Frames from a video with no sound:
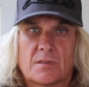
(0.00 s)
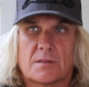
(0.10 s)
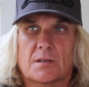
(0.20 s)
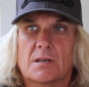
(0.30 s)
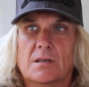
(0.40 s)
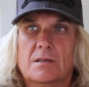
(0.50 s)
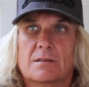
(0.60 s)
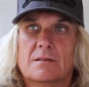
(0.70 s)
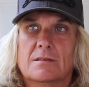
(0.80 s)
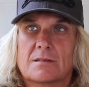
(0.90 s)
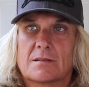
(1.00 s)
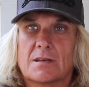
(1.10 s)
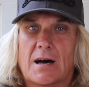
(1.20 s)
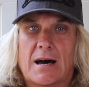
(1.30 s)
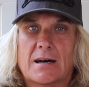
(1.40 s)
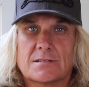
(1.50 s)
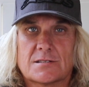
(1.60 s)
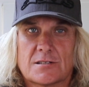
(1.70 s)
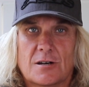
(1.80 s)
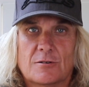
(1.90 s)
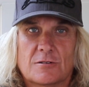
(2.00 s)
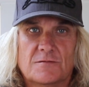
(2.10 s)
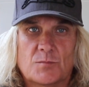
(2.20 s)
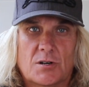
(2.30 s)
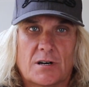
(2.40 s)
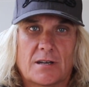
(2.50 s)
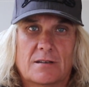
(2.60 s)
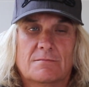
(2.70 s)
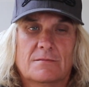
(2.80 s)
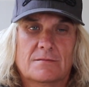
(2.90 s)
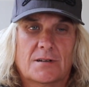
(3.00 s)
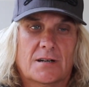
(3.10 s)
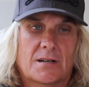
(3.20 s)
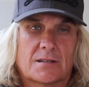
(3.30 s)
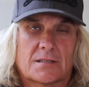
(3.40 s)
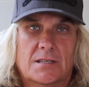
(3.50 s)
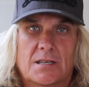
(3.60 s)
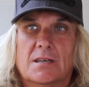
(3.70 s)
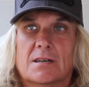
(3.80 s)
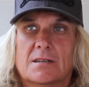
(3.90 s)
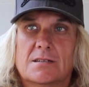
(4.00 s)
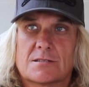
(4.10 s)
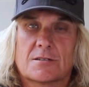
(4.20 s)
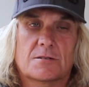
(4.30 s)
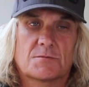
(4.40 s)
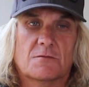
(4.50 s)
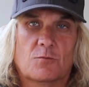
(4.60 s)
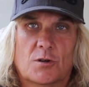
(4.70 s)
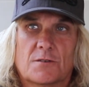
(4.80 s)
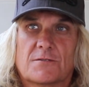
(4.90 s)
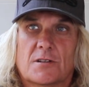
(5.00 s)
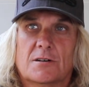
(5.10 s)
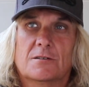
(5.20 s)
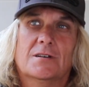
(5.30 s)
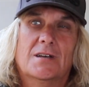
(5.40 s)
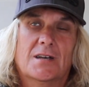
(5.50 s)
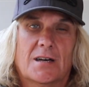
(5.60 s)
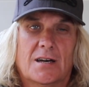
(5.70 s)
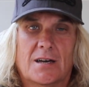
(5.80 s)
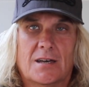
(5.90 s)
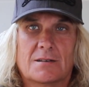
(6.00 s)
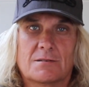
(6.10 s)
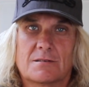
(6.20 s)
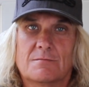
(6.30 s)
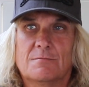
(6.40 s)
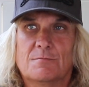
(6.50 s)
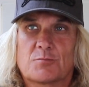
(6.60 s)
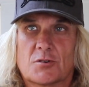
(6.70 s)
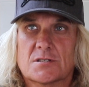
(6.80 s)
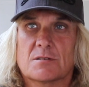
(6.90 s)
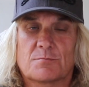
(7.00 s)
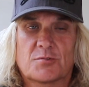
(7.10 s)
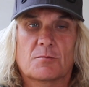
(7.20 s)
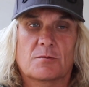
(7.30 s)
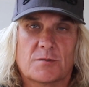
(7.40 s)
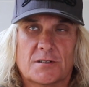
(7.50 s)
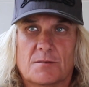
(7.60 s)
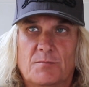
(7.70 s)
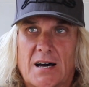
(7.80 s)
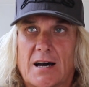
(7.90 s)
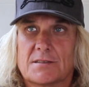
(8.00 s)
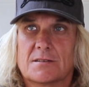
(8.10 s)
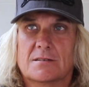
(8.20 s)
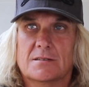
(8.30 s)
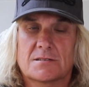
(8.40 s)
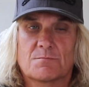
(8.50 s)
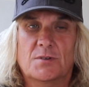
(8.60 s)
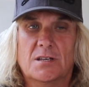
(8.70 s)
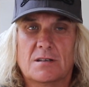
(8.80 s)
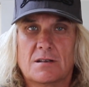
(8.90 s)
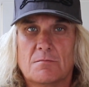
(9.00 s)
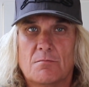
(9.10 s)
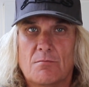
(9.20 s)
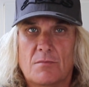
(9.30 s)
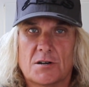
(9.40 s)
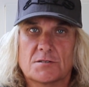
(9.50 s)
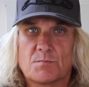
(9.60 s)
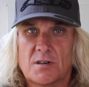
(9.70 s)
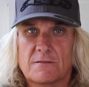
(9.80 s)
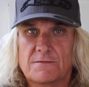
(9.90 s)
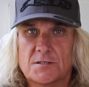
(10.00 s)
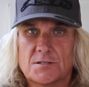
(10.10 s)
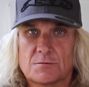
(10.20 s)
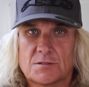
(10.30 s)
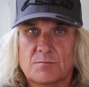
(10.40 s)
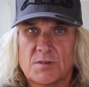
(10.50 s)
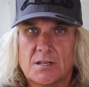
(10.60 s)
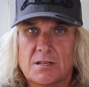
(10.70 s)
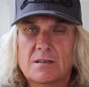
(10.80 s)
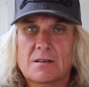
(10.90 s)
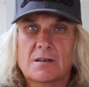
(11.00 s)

The heart and soul of my gear in terms of workflow, and probably the part that has been most beneficial to me,